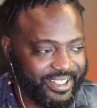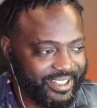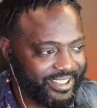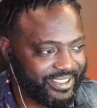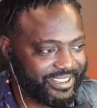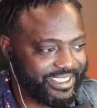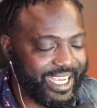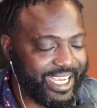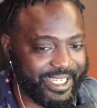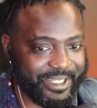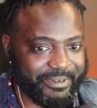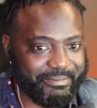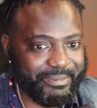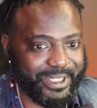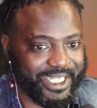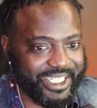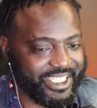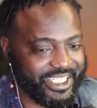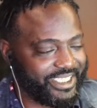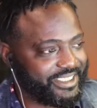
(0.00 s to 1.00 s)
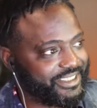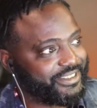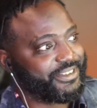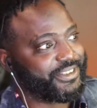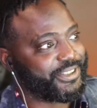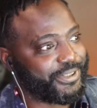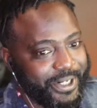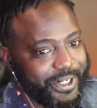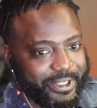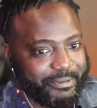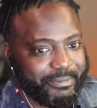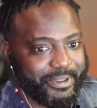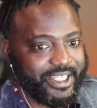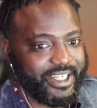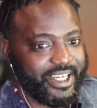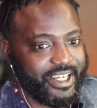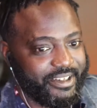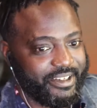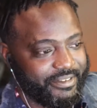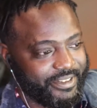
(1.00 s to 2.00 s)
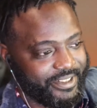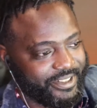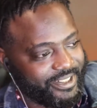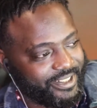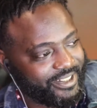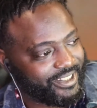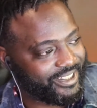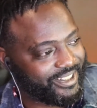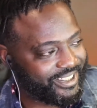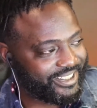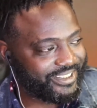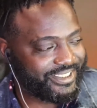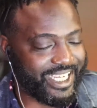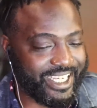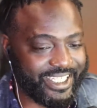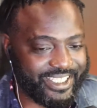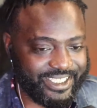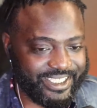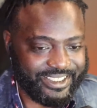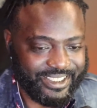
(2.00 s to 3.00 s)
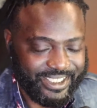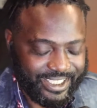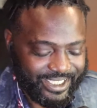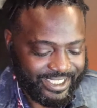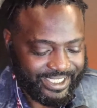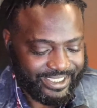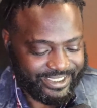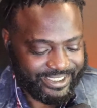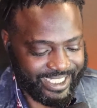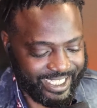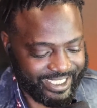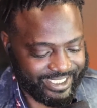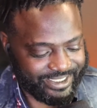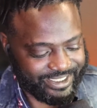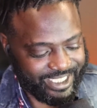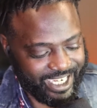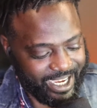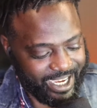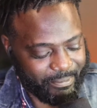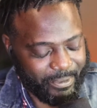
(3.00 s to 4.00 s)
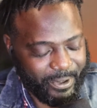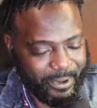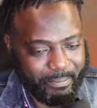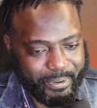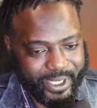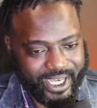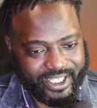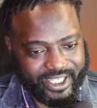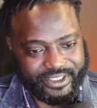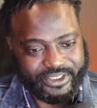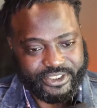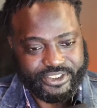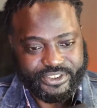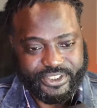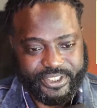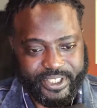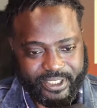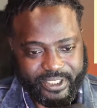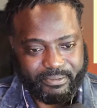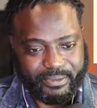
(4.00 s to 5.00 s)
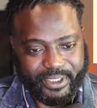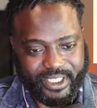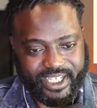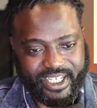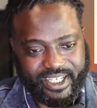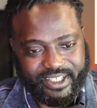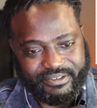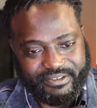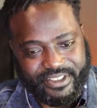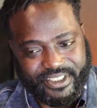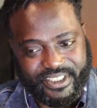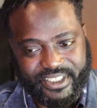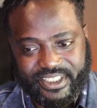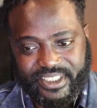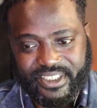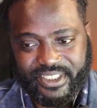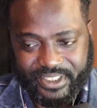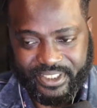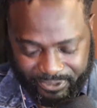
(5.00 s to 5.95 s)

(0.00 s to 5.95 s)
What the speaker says: Taking money, trick behavior. Taking time on panels, trick behavior.